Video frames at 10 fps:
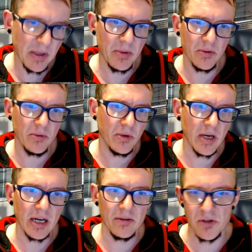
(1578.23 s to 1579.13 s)
who
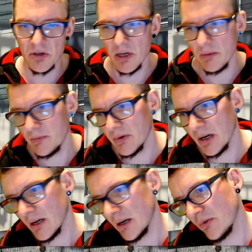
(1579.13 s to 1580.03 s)
kind of stood up
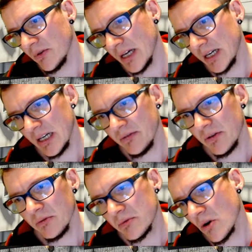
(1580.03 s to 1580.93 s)
for that, and if
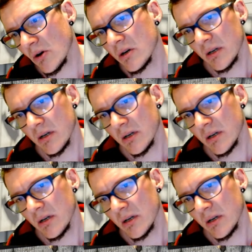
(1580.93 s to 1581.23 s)
you talk